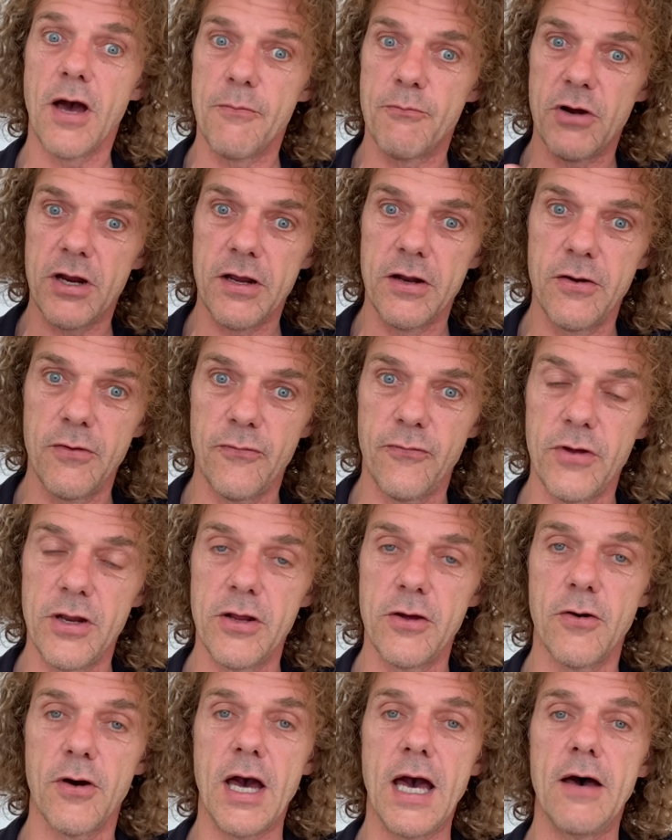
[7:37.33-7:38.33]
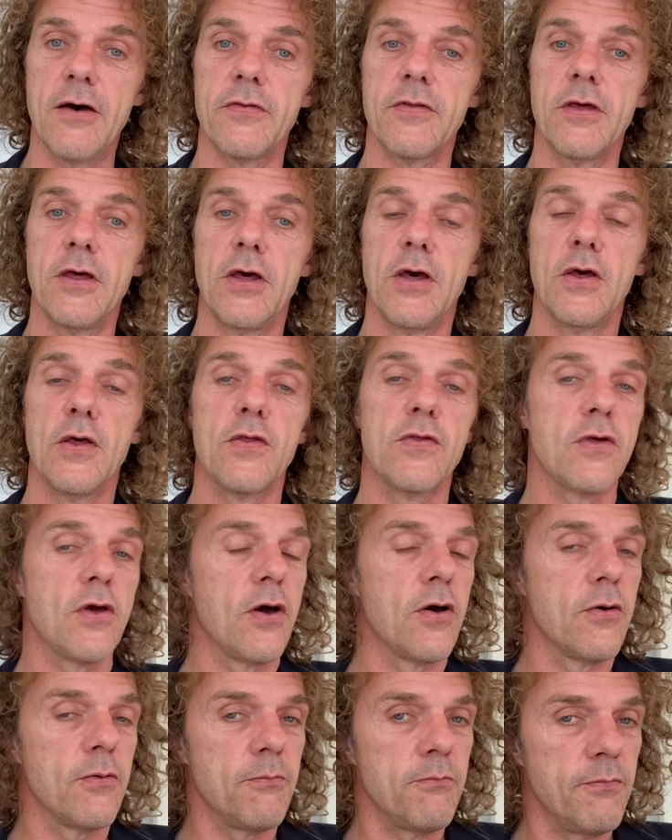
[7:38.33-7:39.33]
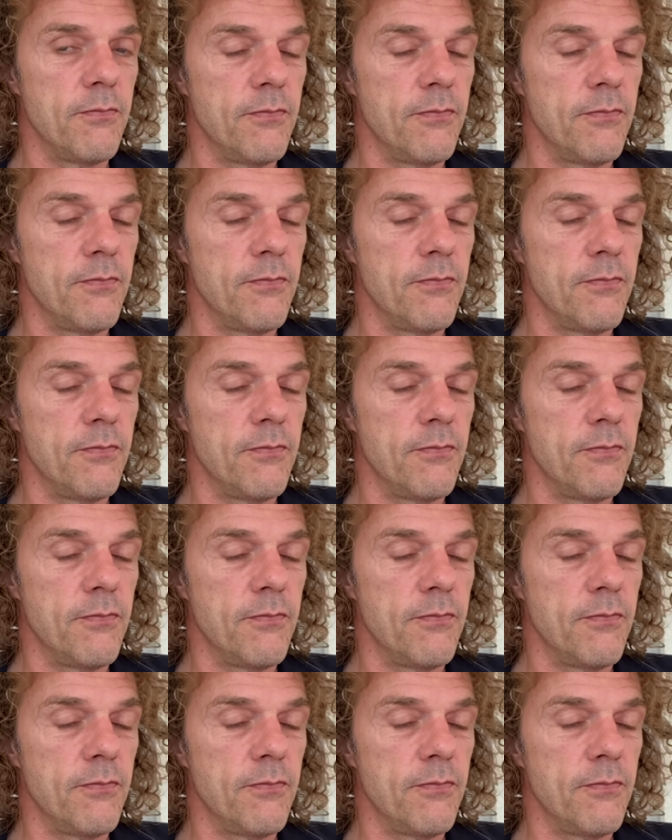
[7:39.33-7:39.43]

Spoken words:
I bring a new video out. So